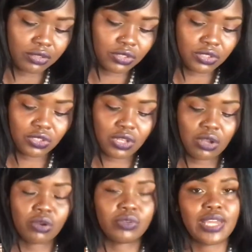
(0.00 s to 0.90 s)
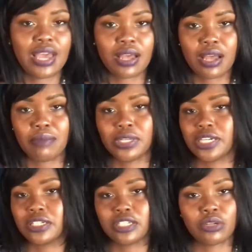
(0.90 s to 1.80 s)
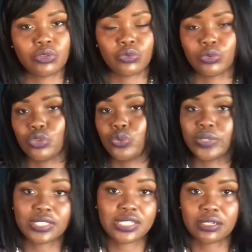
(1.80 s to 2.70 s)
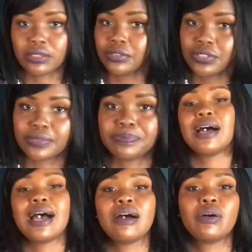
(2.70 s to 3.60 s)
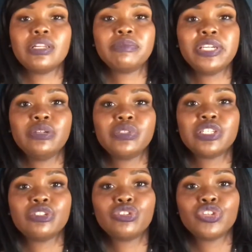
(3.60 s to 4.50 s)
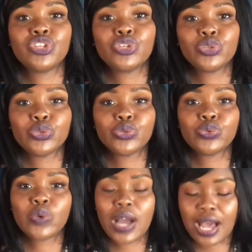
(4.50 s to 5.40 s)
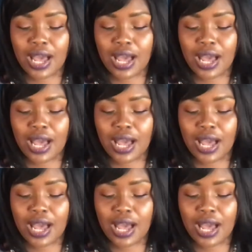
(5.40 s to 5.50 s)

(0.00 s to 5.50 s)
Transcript: So yeah, I'm only gonna go through 2 concealers. I'll only be using 2